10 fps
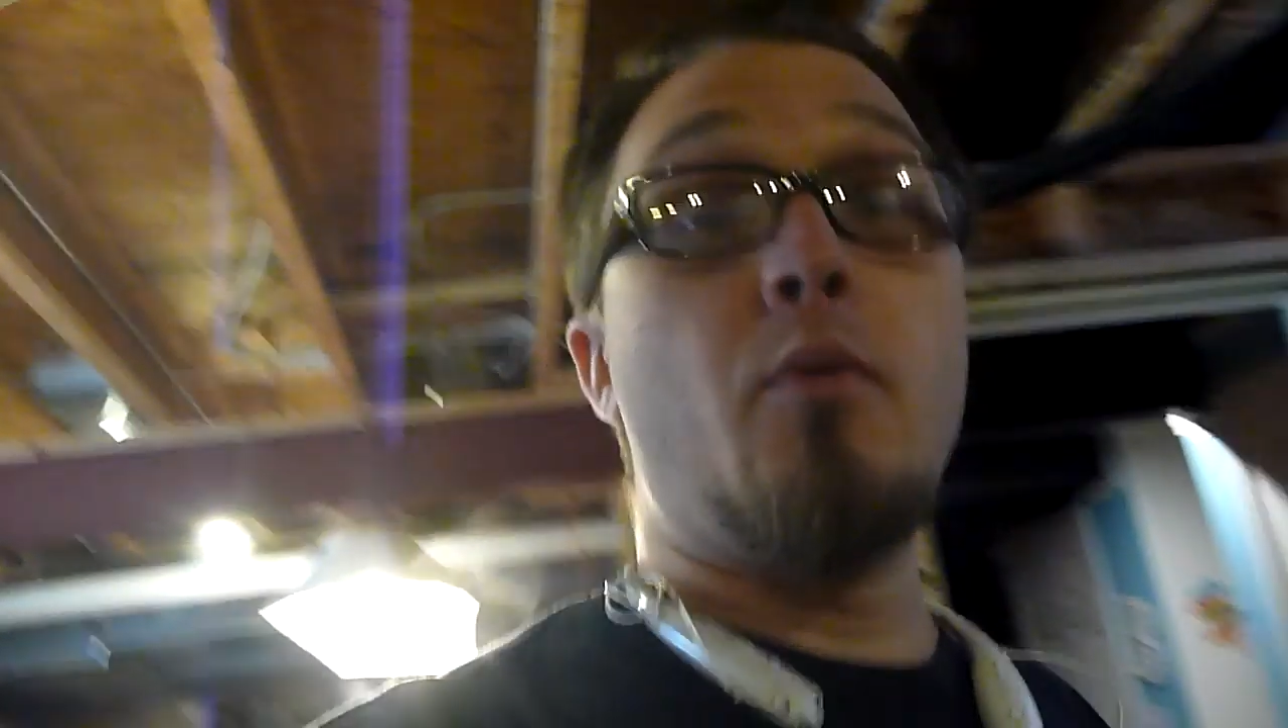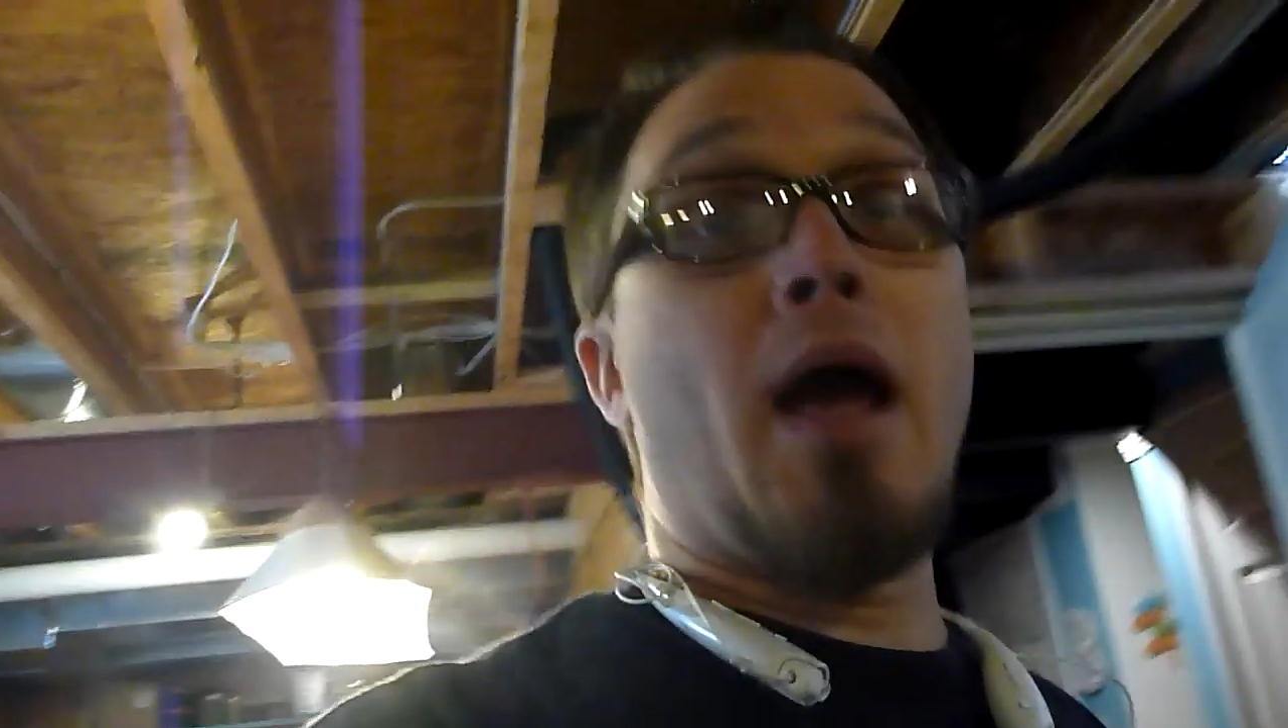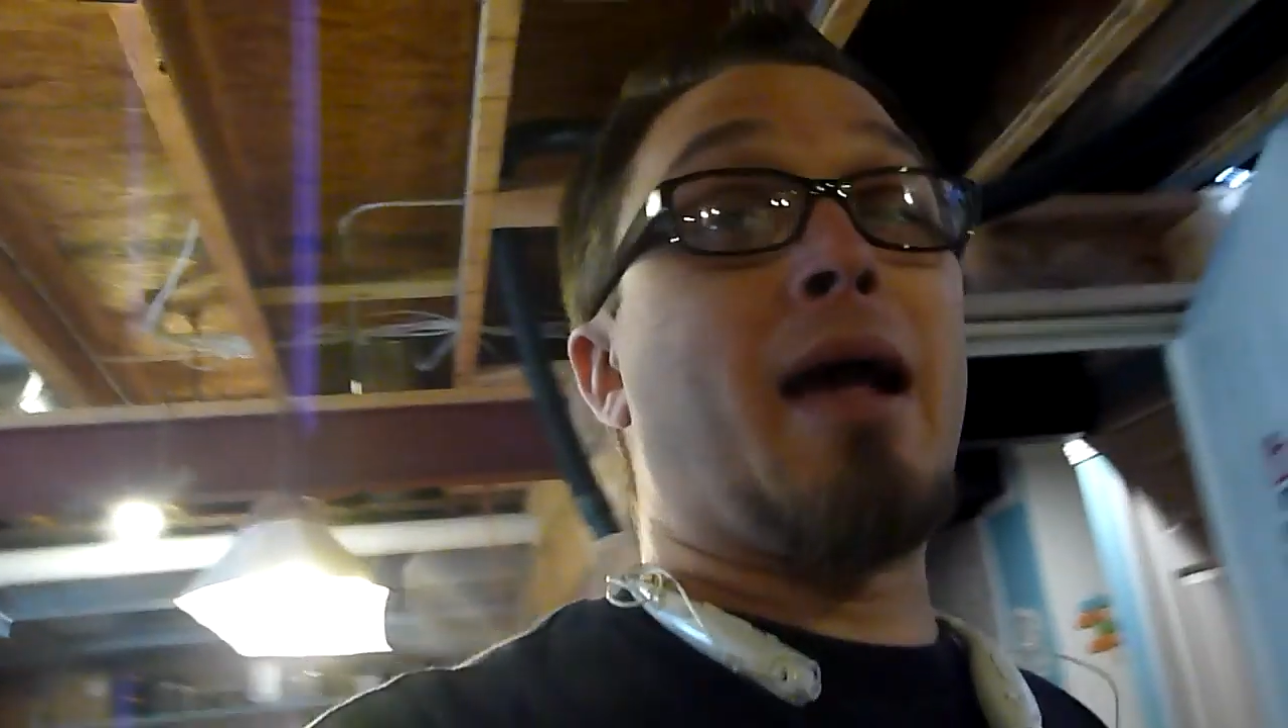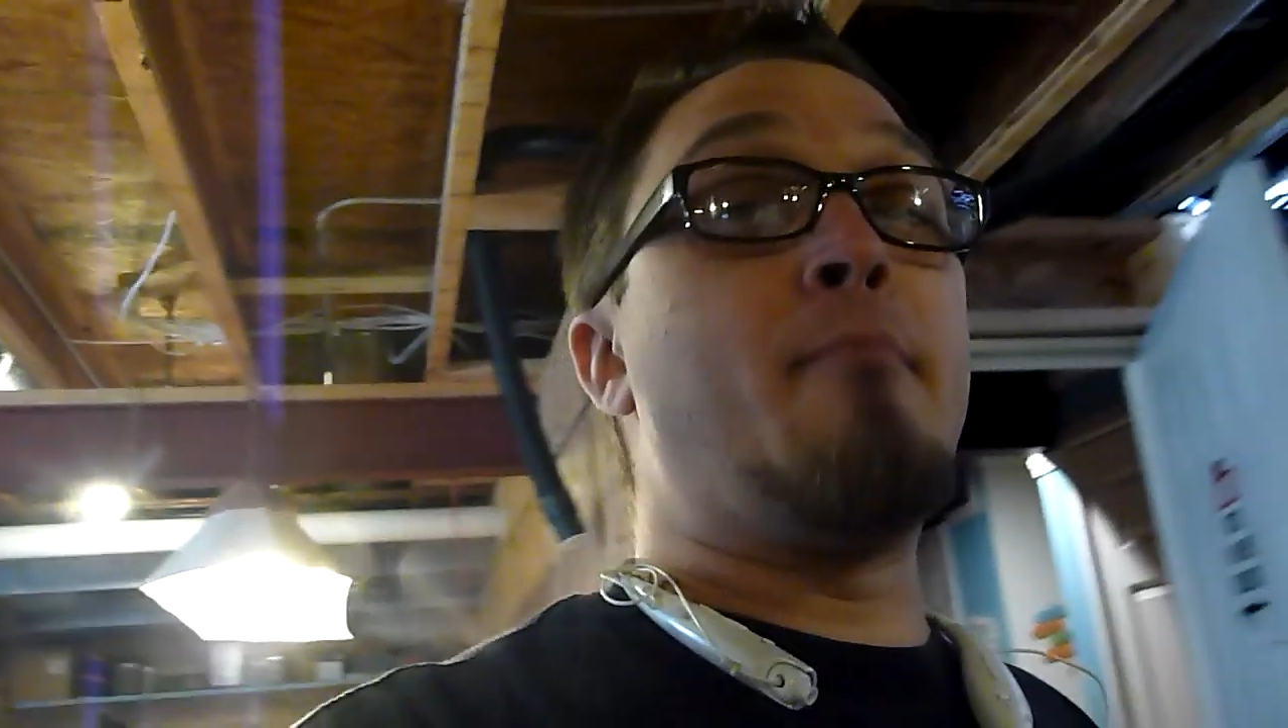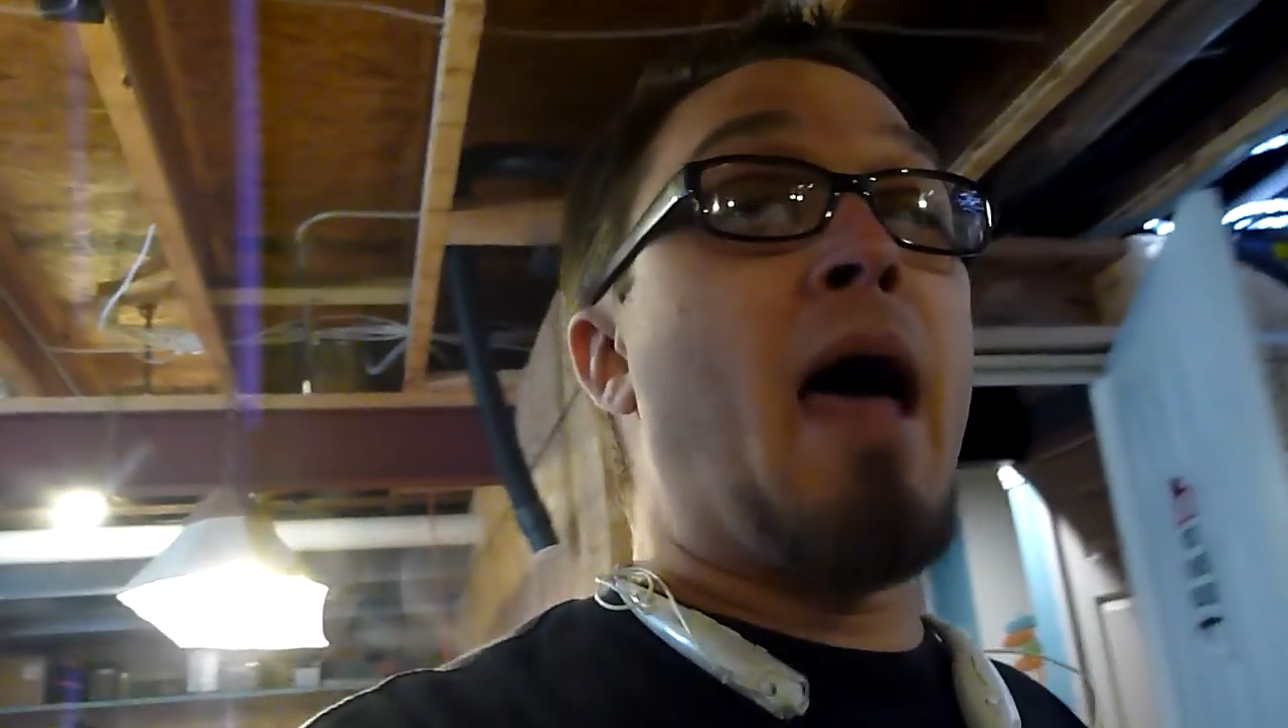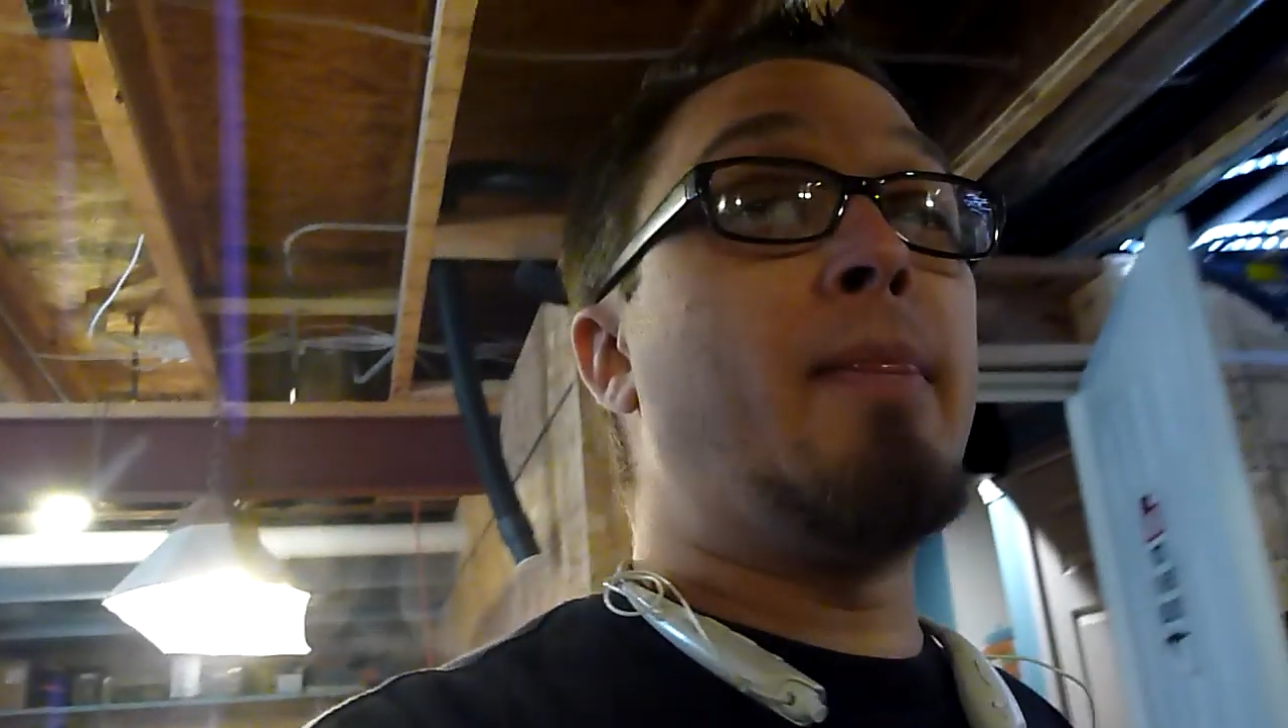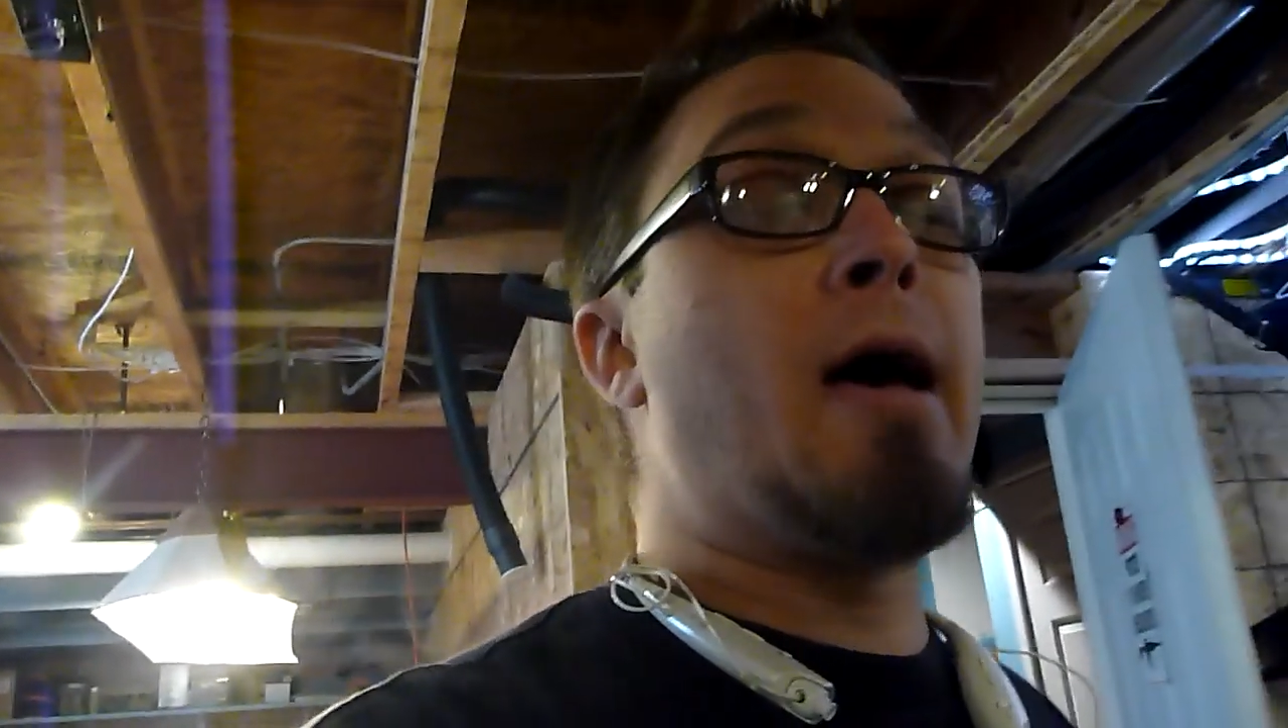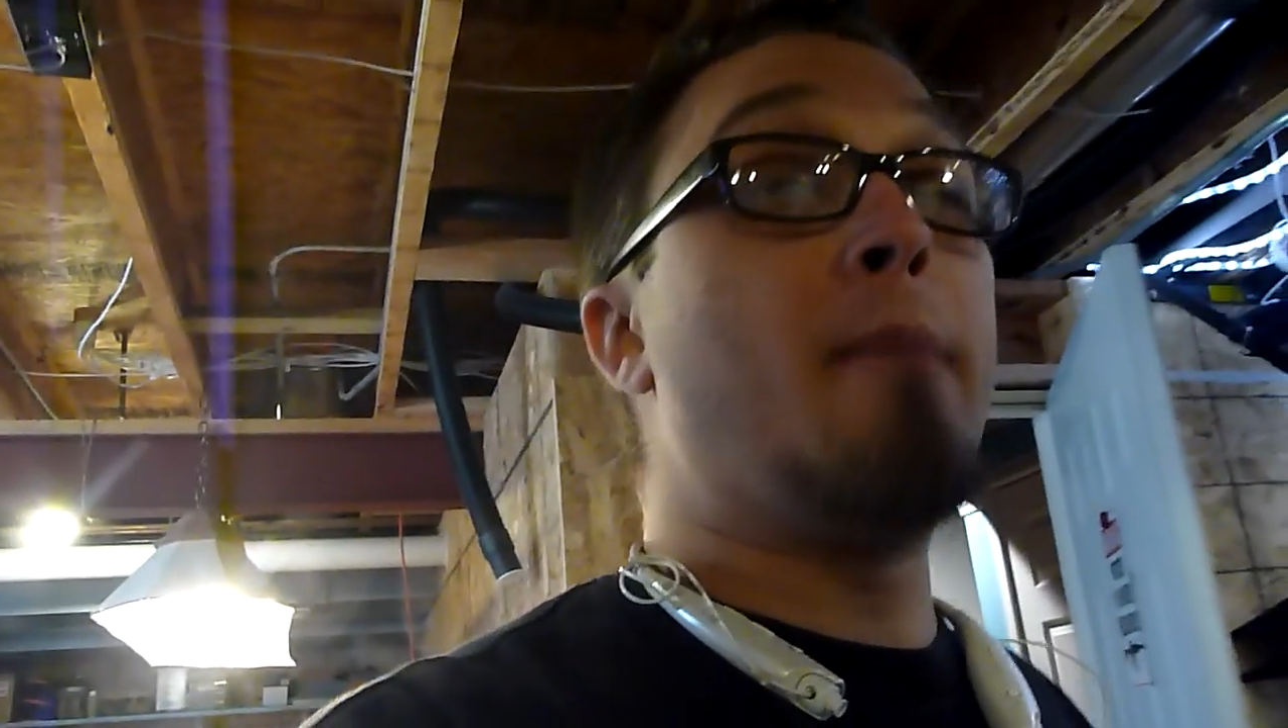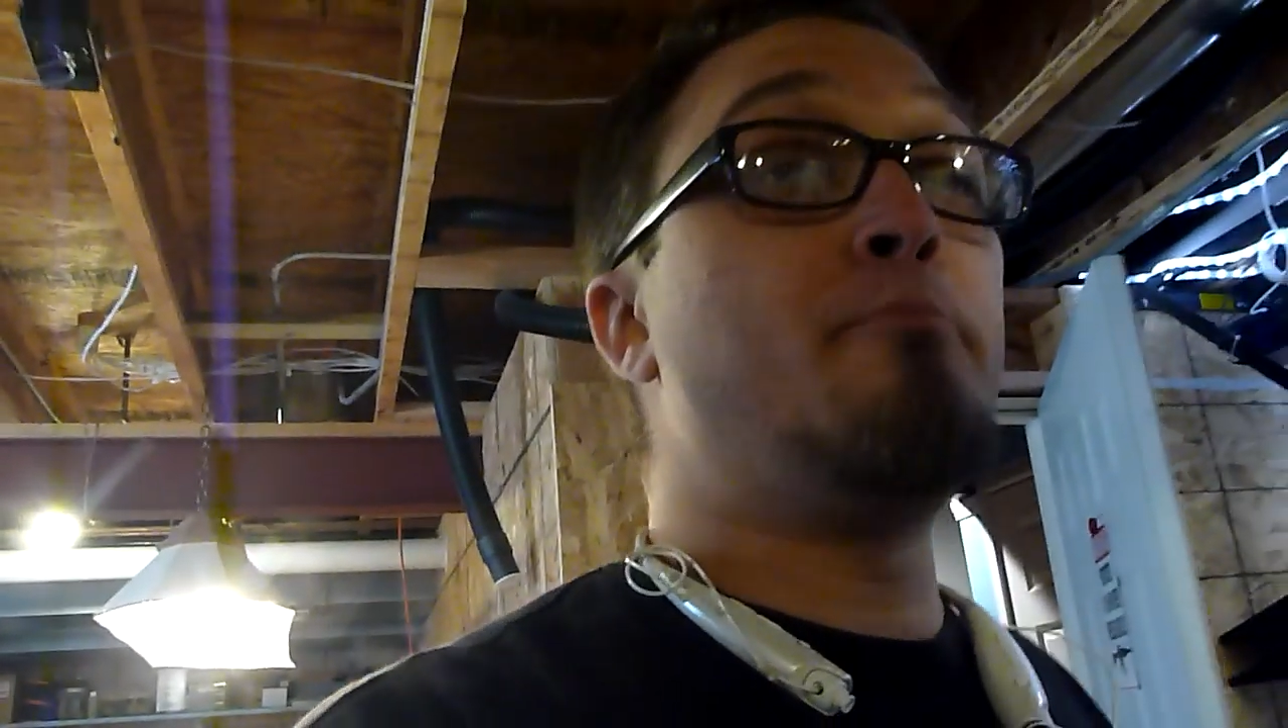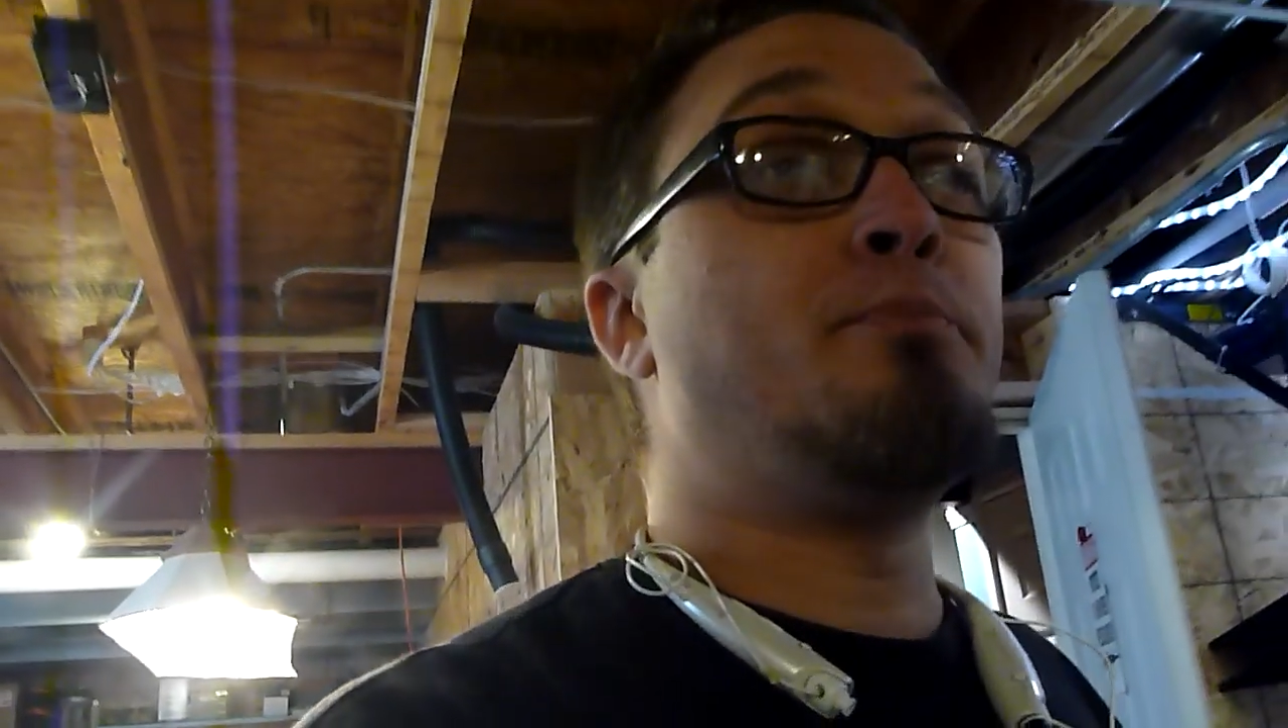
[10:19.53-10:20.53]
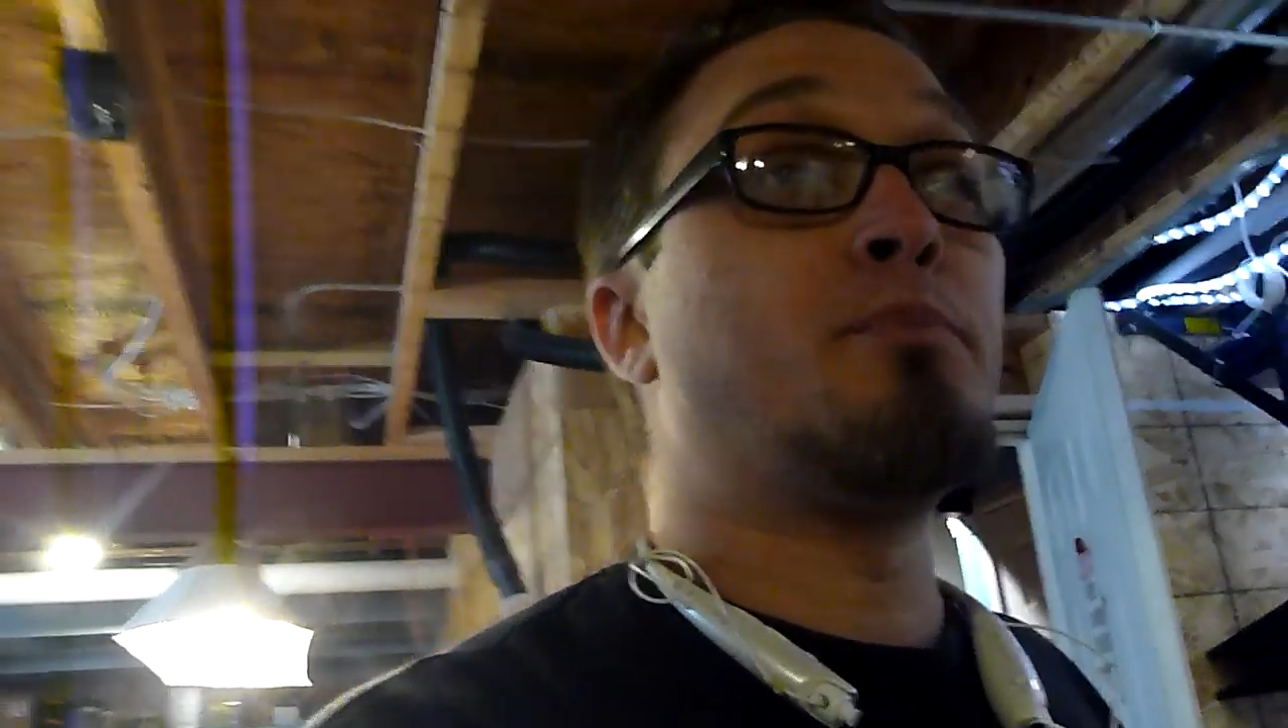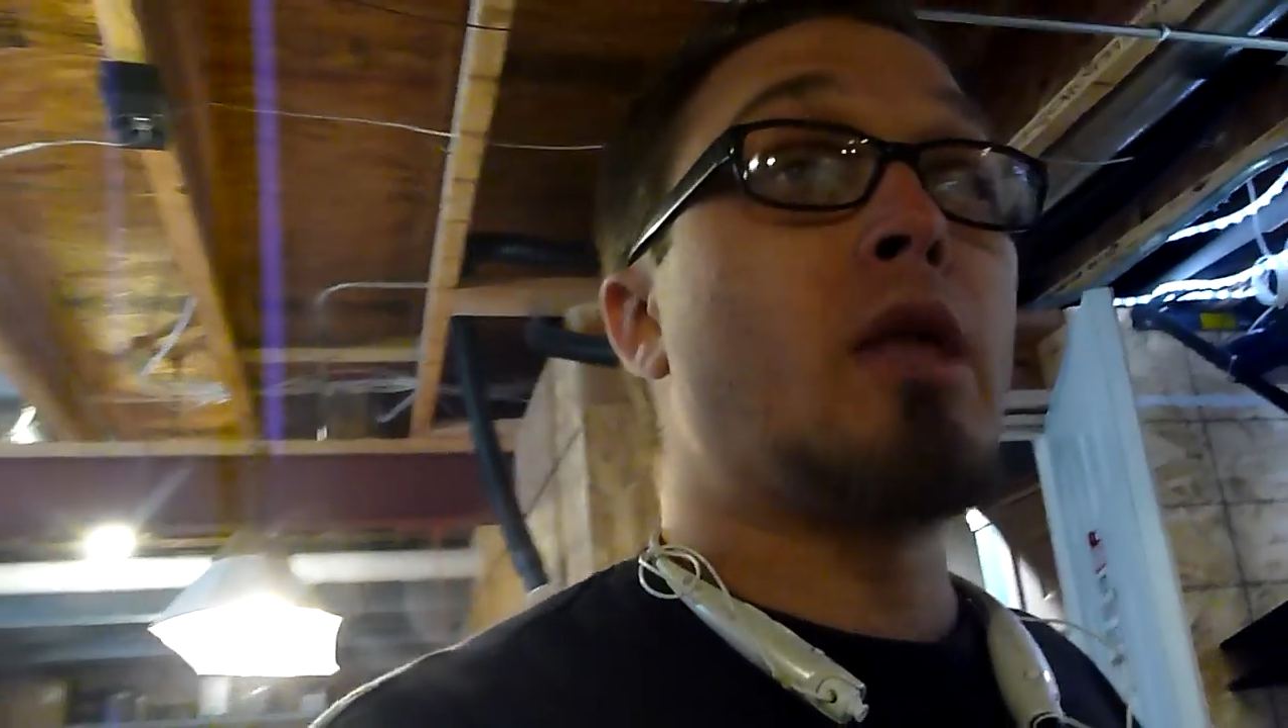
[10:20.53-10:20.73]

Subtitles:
recommend them.